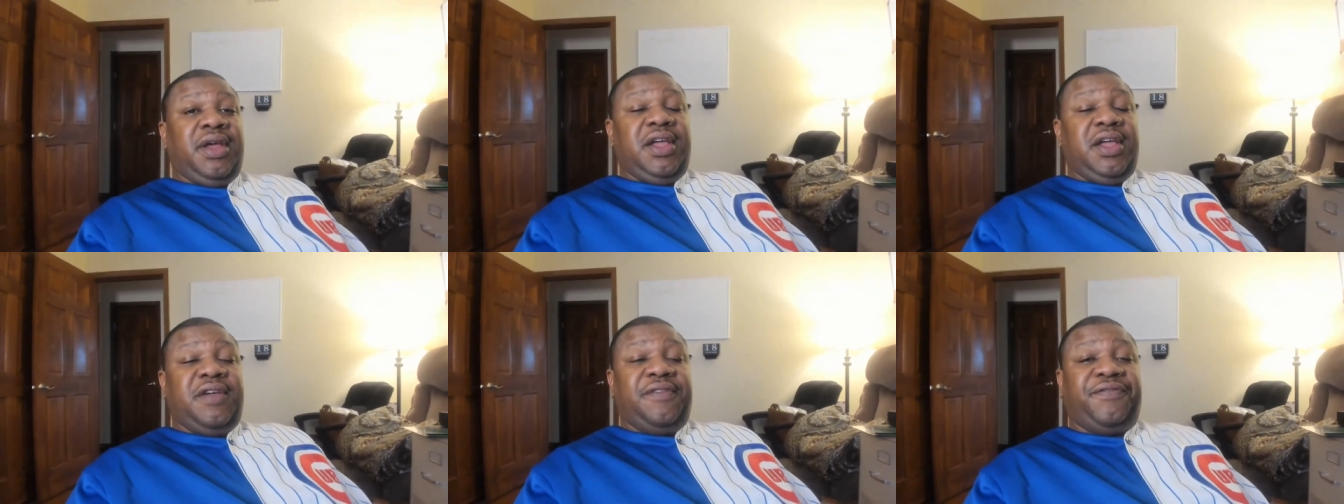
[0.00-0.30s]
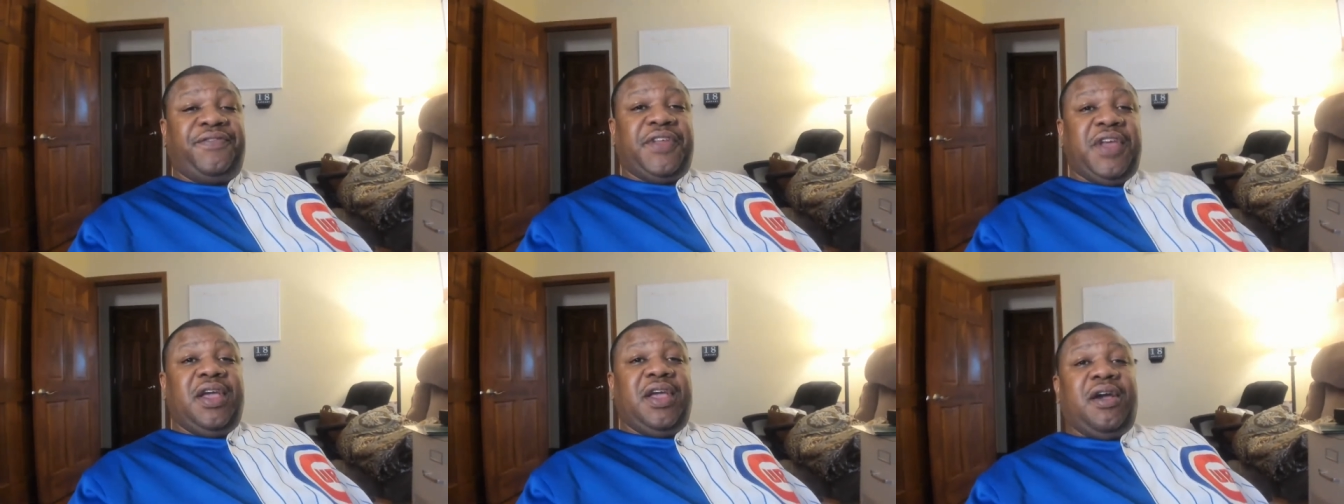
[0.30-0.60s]

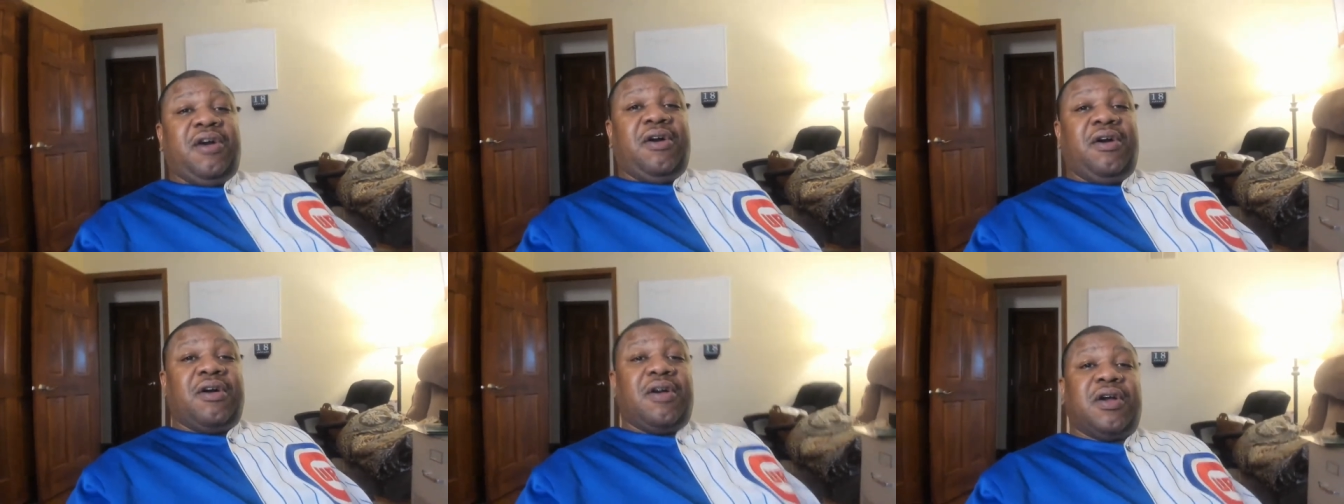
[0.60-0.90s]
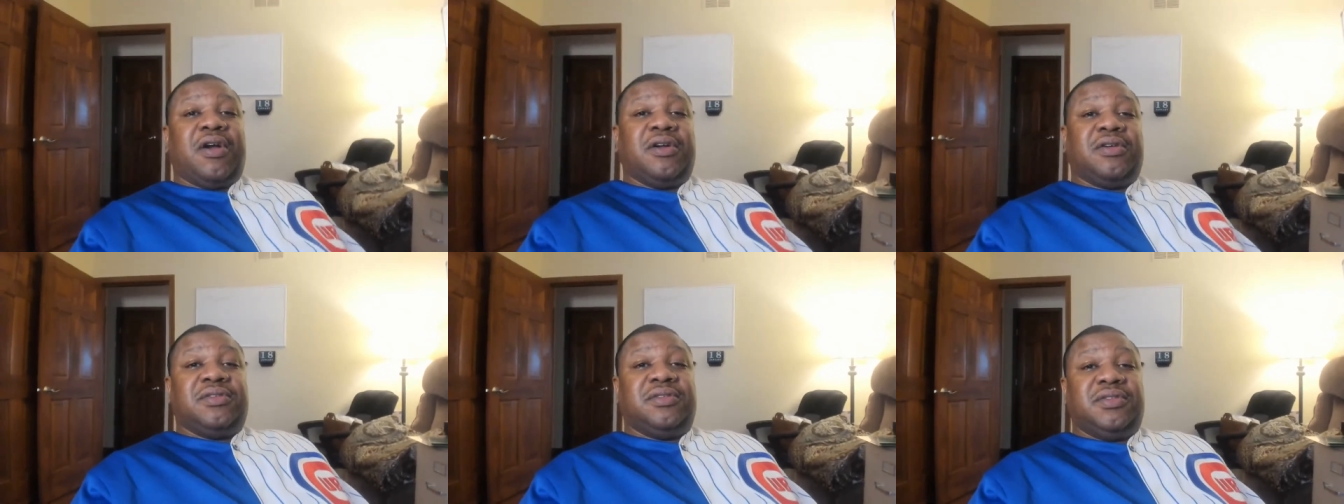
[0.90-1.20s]
if they
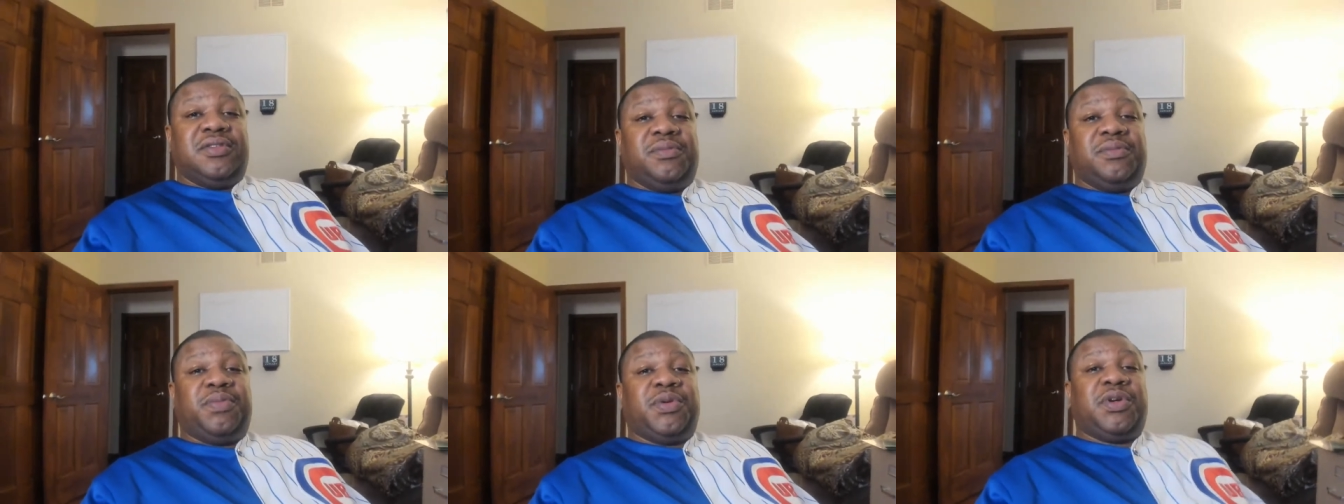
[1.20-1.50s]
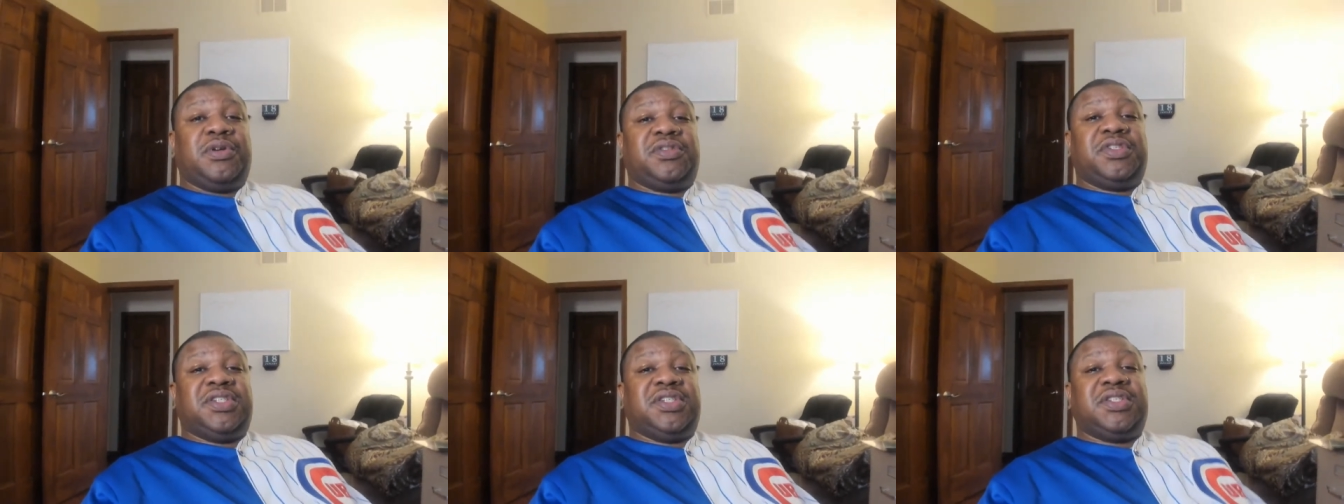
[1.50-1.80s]
are to
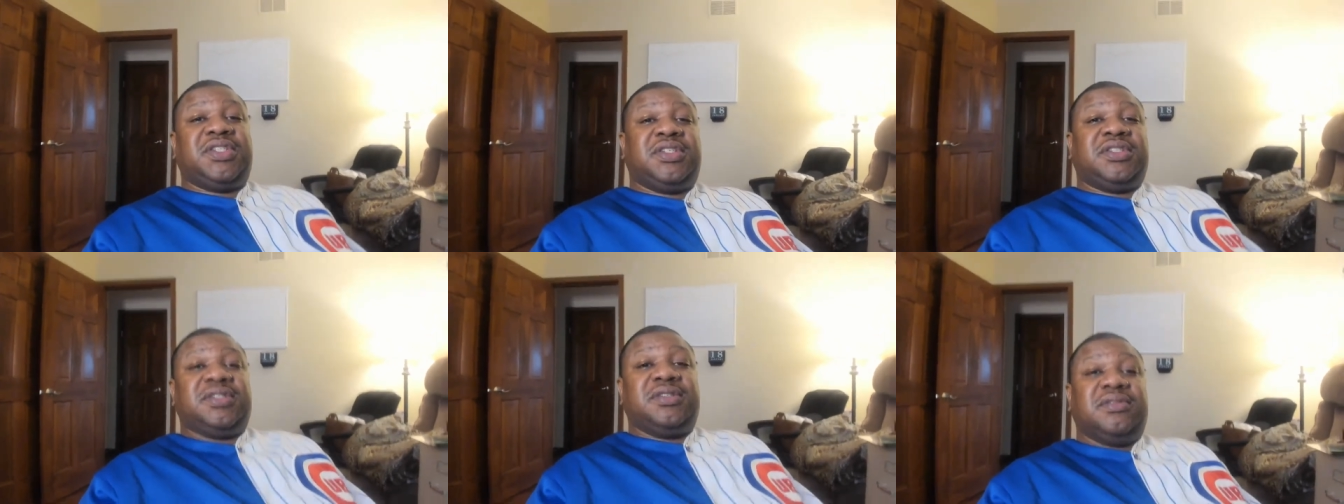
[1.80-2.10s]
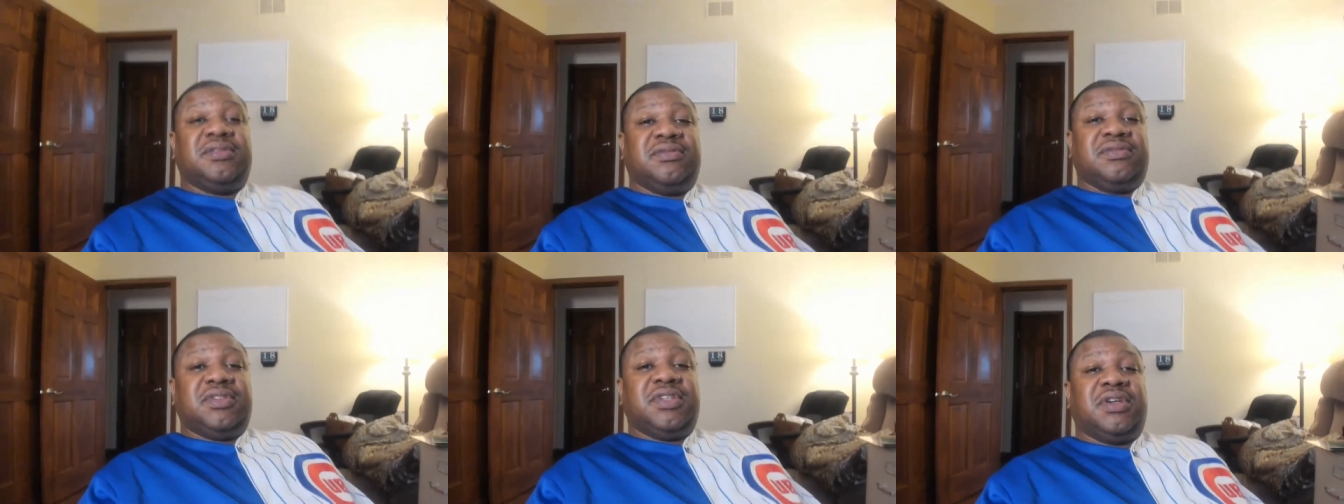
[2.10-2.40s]
purchase
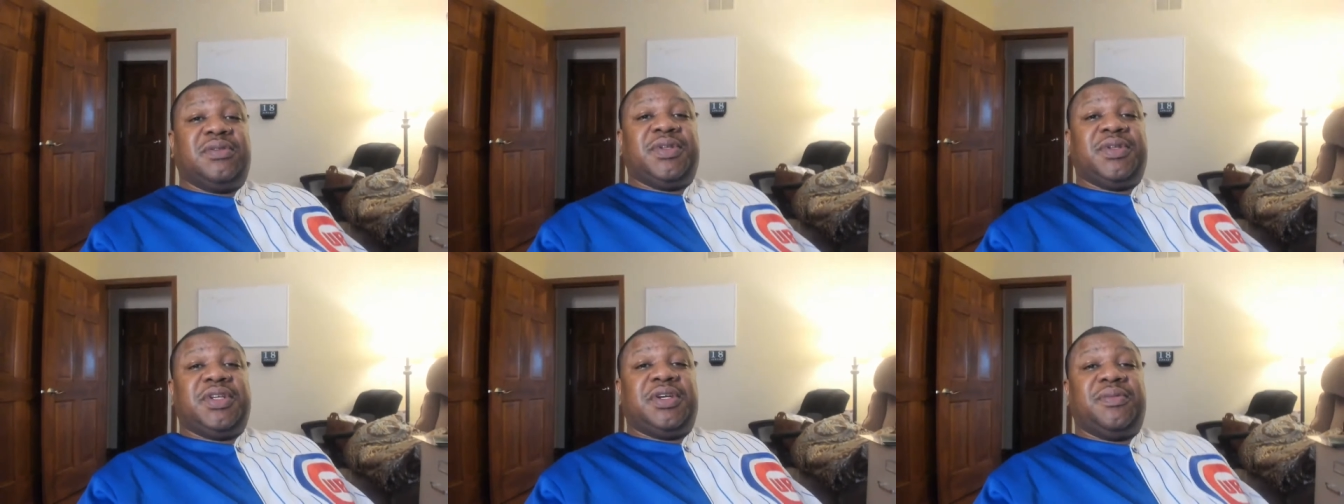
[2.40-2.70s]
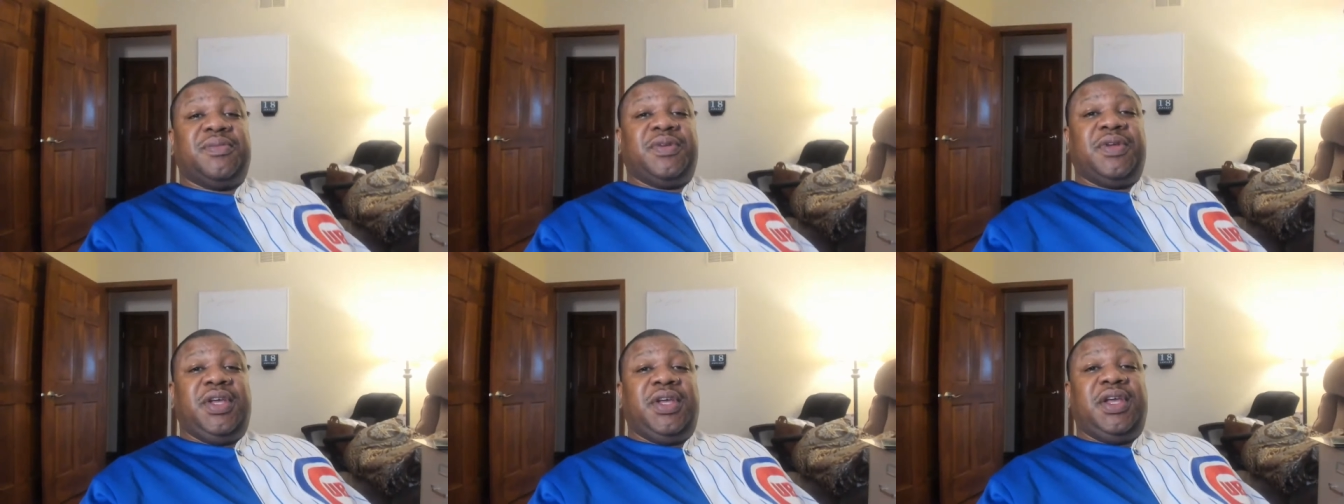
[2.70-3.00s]

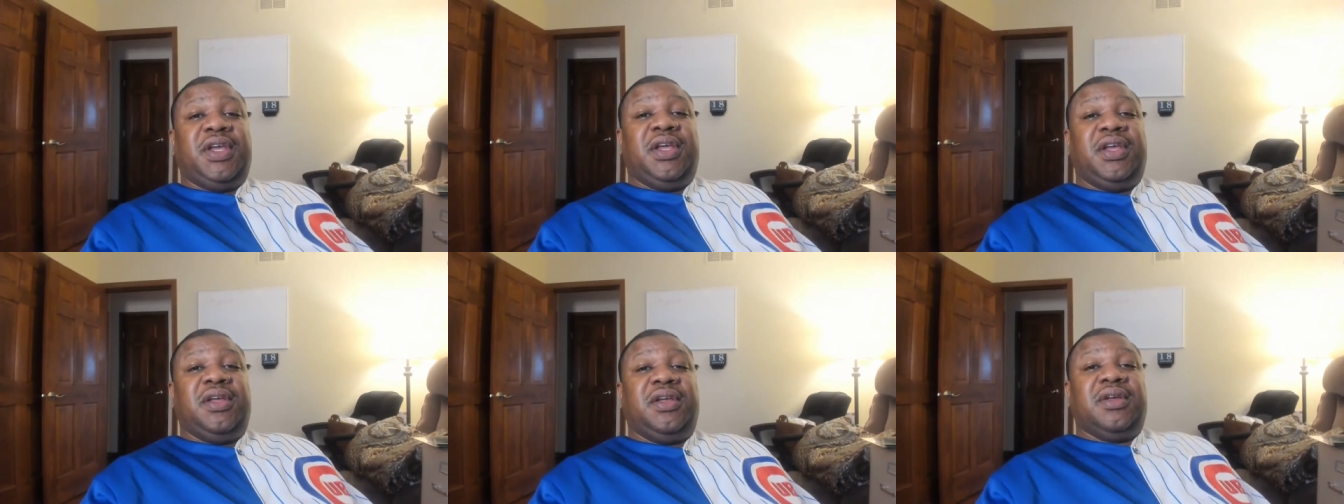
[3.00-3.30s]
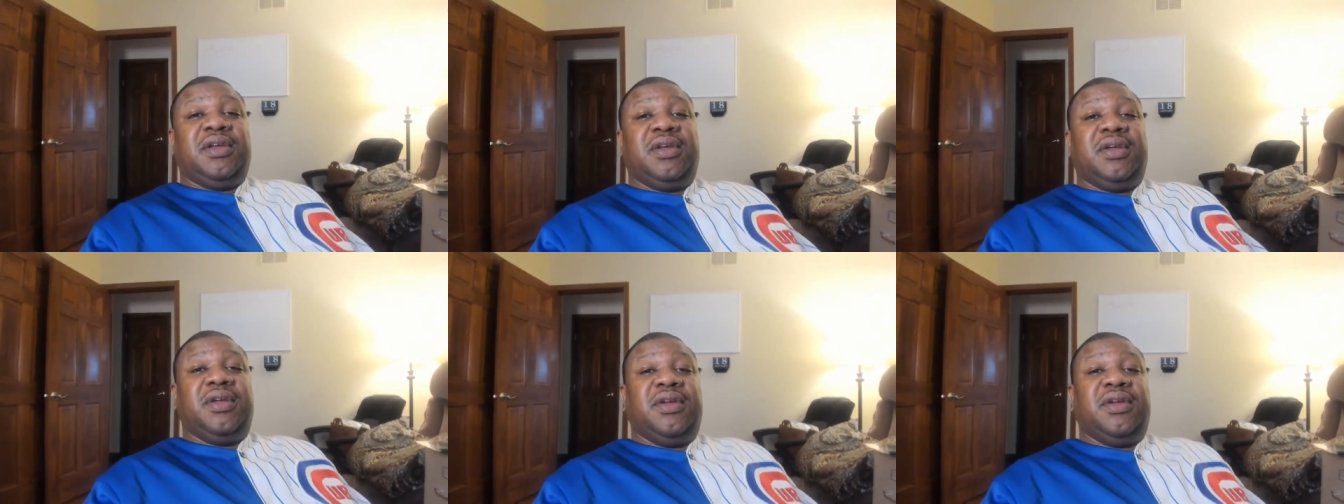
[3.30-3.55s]
WWE,